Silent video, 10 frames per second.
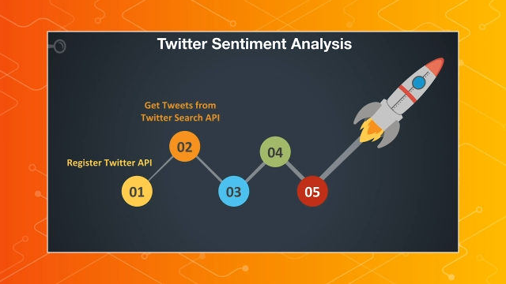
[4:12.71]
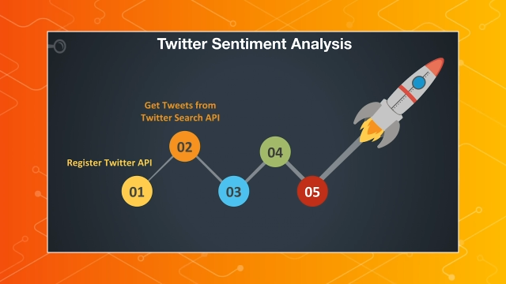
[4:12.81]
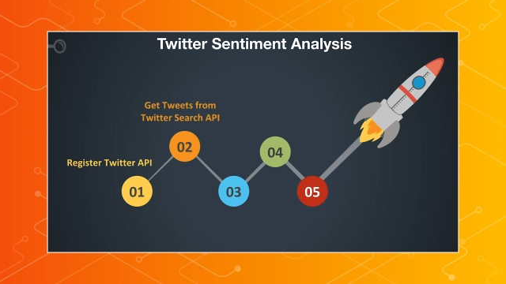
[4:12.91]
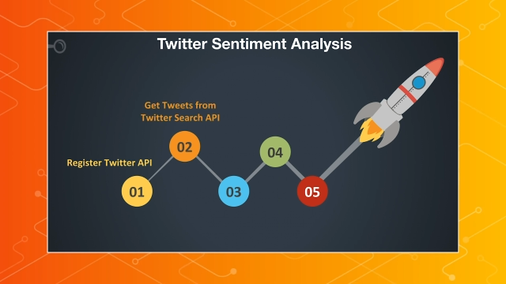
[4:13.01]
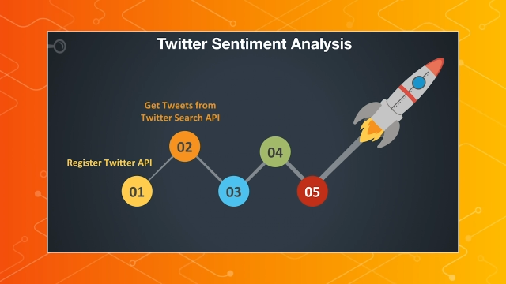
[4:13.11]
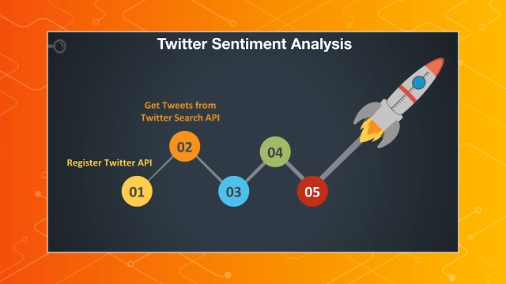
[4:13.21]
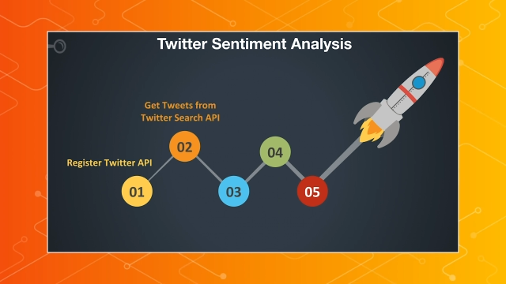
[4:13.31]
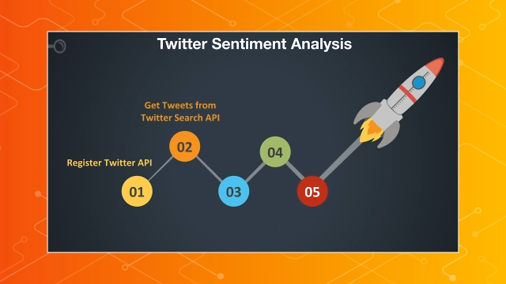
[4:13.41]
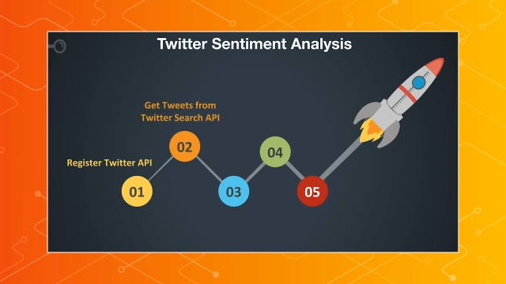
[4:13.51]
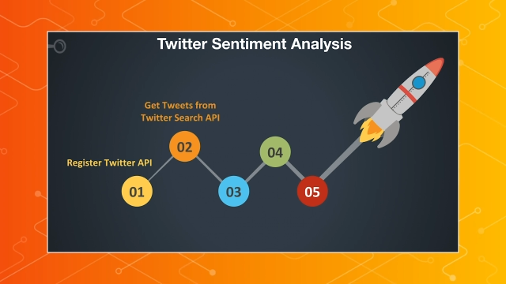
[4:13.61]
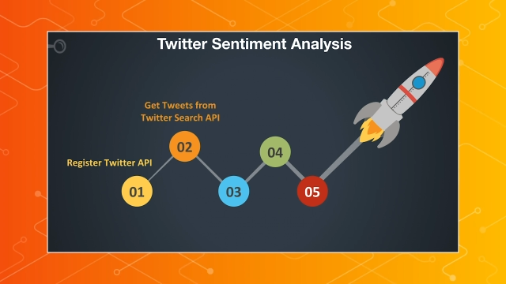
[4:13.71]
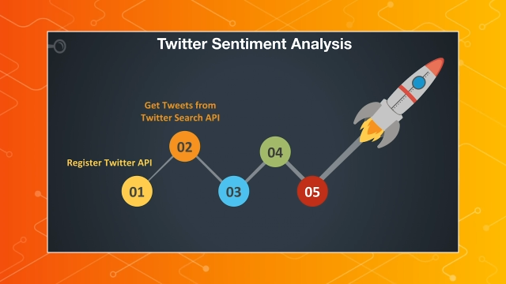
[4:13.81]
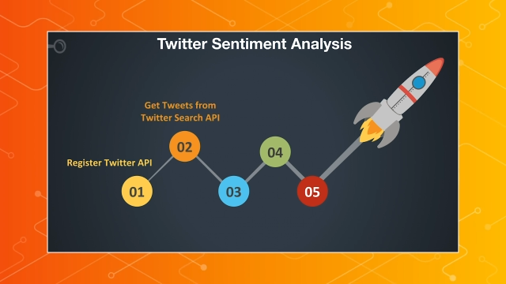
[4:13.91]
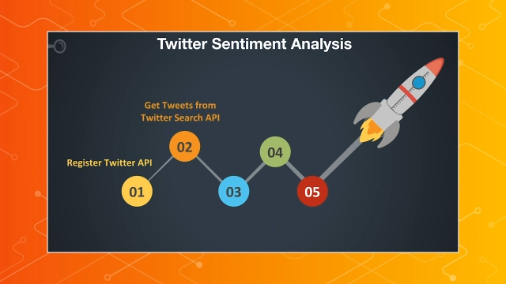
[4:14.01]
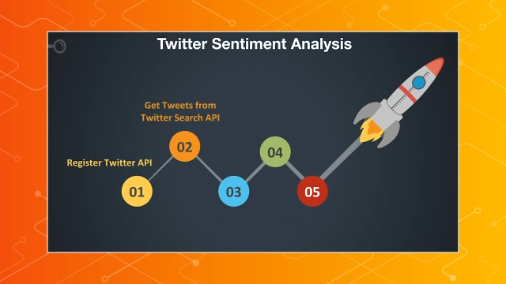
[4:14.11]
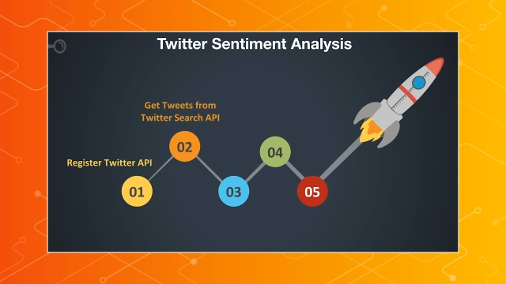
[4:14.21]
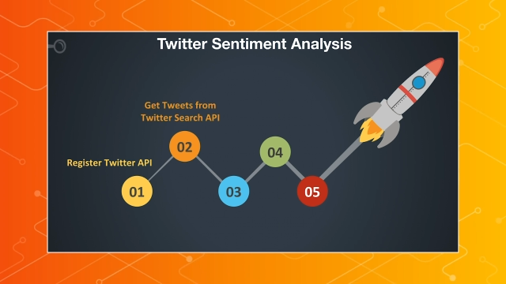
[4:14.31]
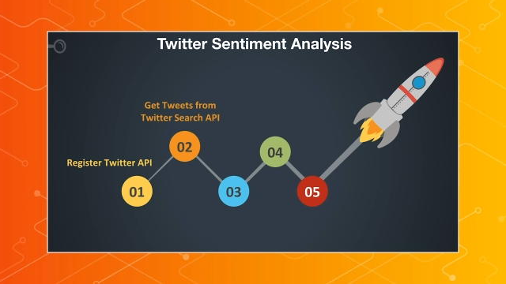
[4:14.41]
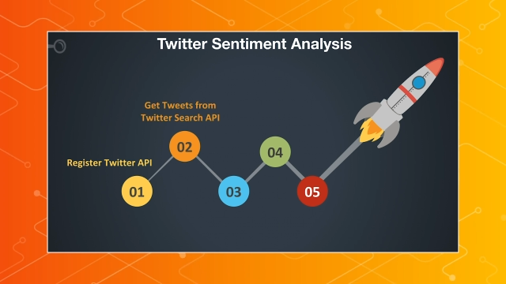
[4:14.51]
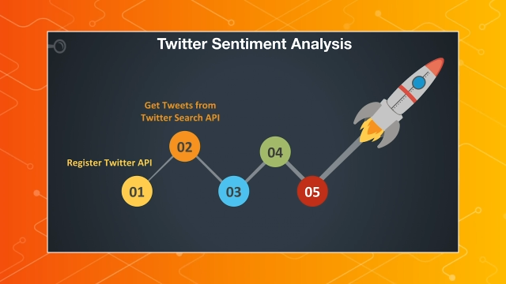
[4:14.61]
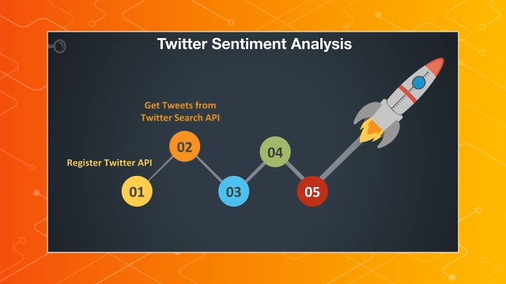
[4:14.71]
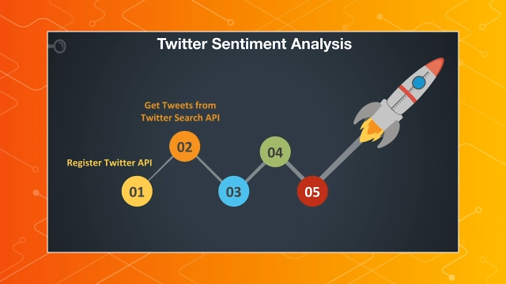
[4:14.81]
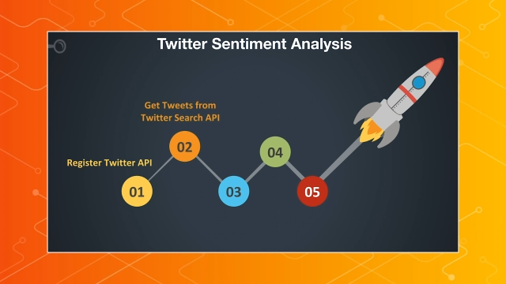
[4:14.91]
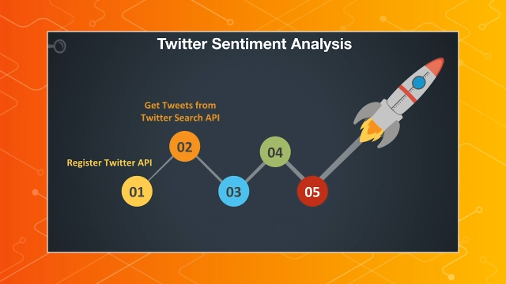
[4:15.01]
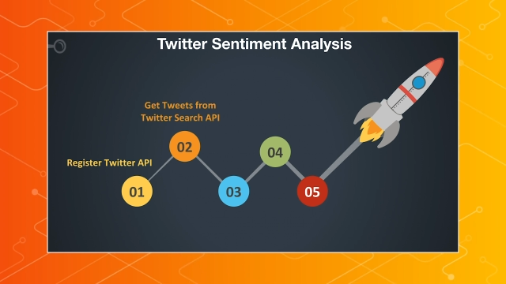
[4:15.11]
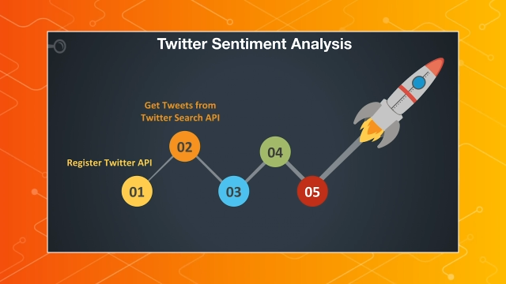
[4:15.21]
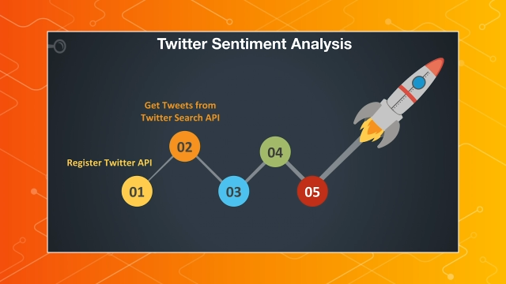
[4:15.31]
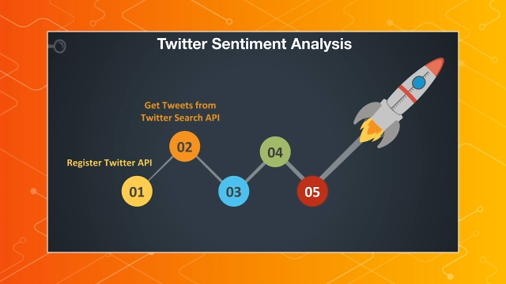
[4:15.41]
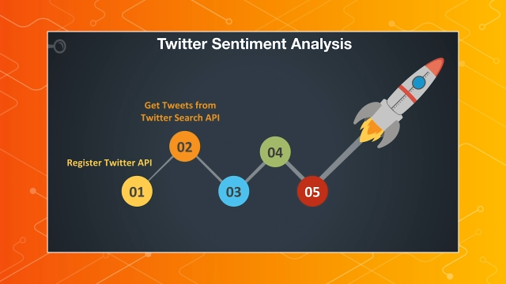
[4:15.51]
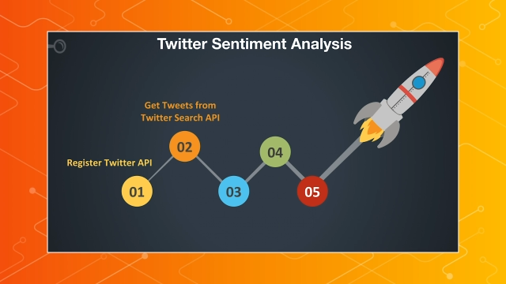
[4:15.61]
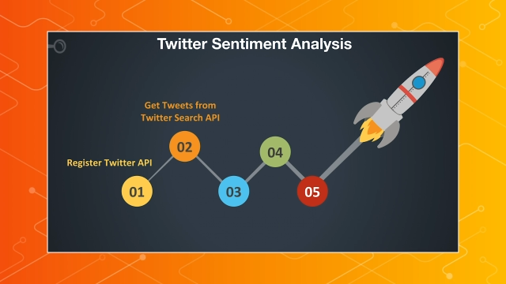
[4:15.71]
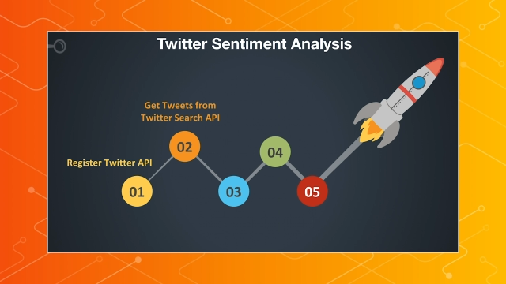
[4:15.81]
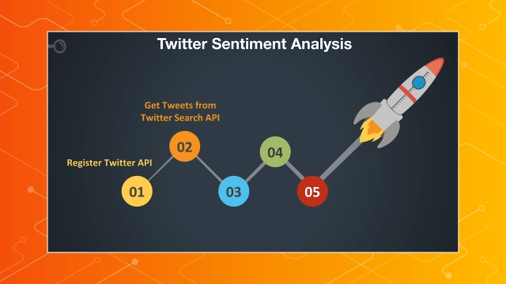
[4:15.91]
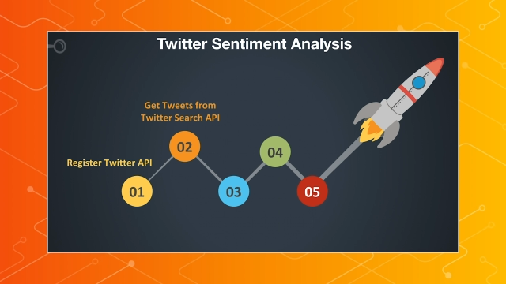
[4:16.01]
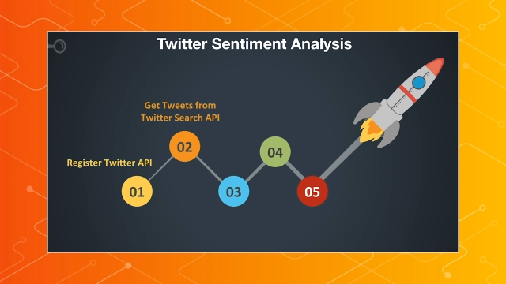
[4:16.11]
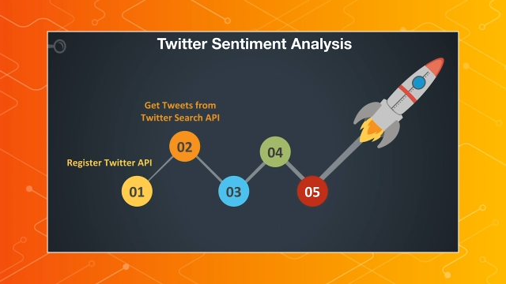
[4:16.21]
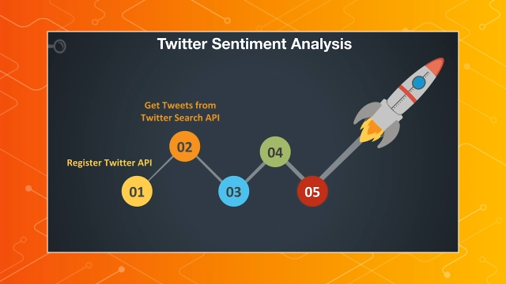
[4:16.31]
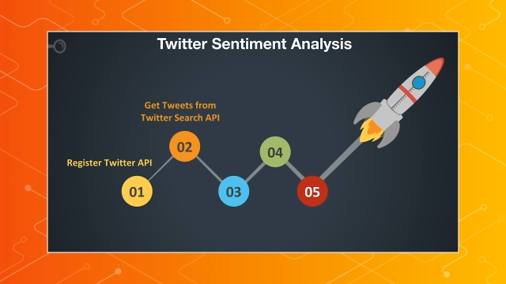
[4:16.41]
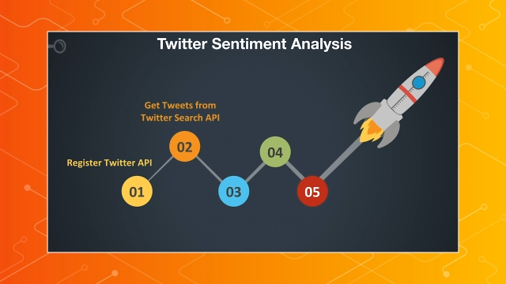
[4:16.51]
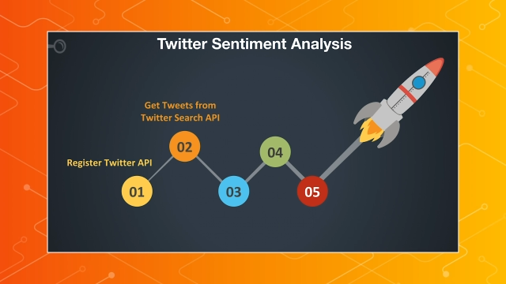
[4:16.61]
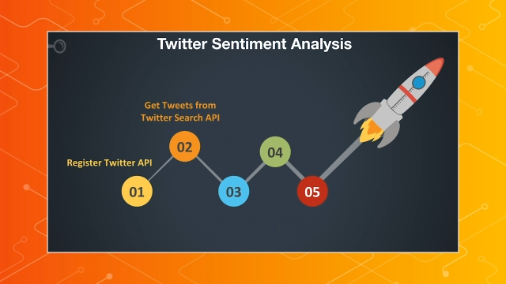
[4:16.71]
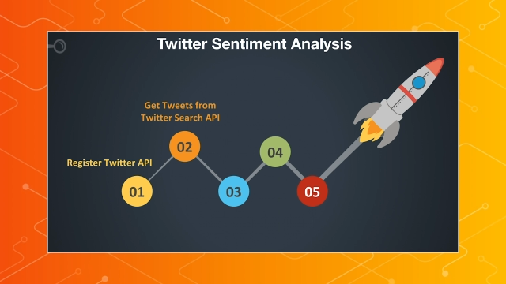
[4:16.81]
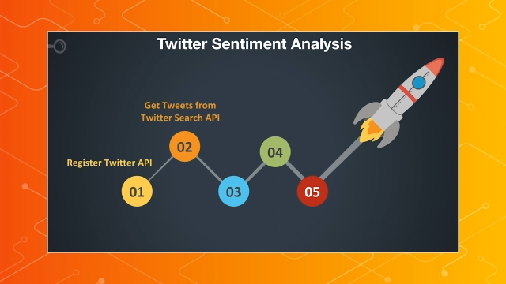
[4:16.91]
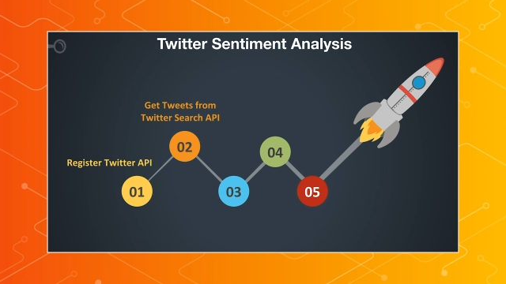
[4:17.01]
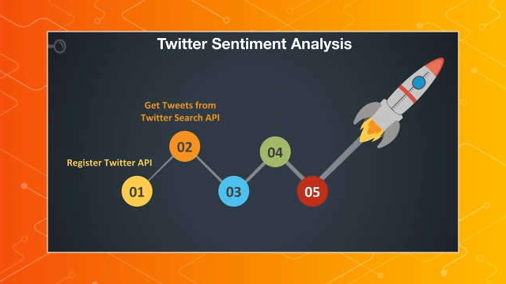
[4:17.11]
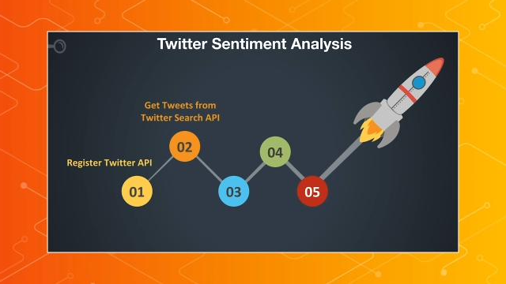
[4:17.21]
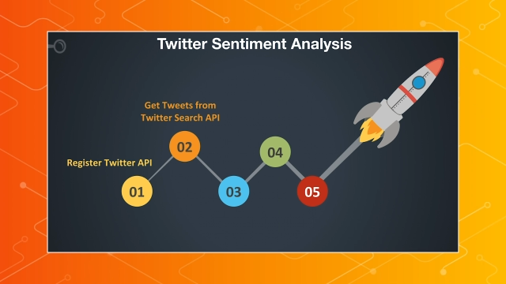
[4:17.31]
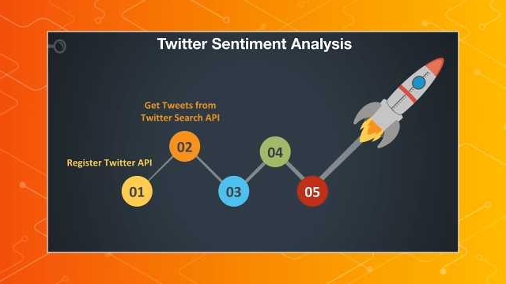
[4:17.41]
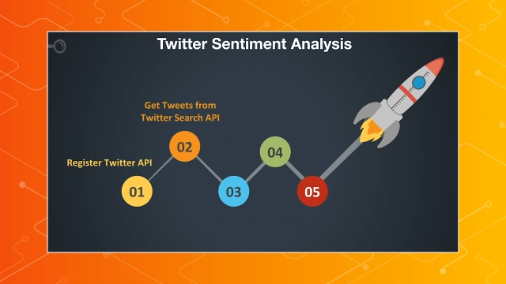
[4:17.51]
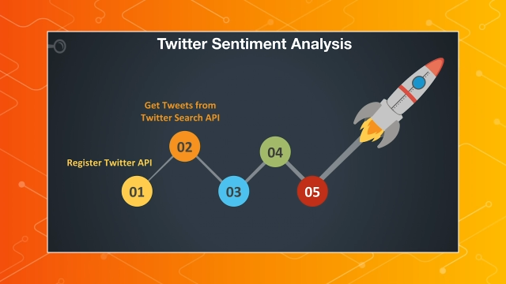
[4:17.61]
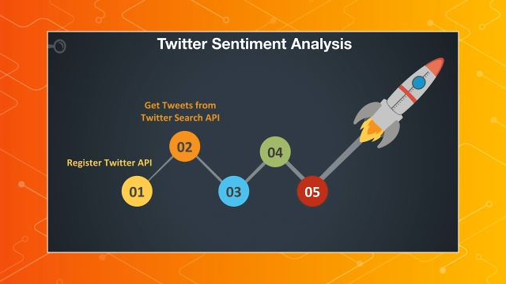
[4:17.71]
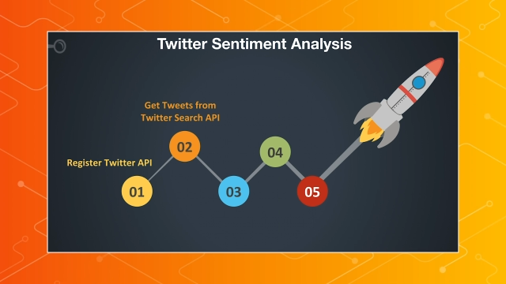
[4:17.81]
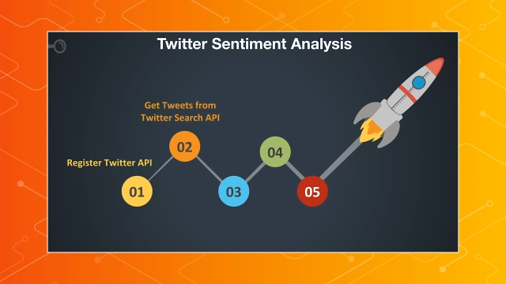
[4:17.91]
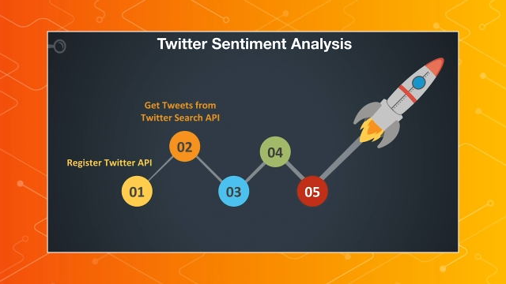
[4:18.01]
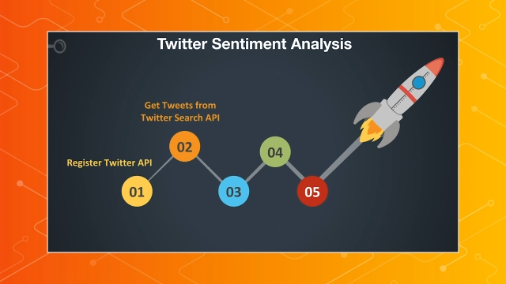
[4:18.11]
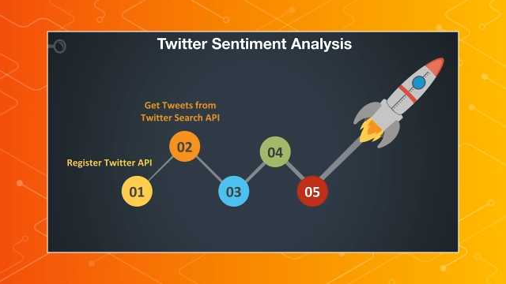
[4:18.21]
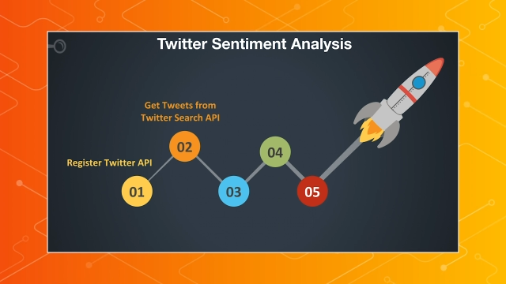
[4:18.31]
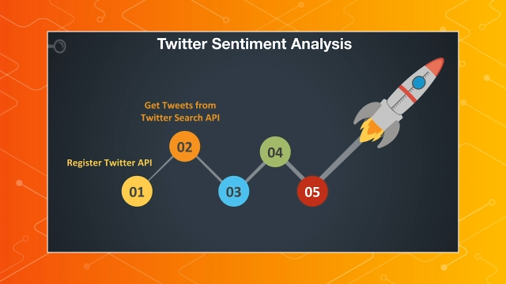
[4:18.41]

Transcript: (no speaker visible)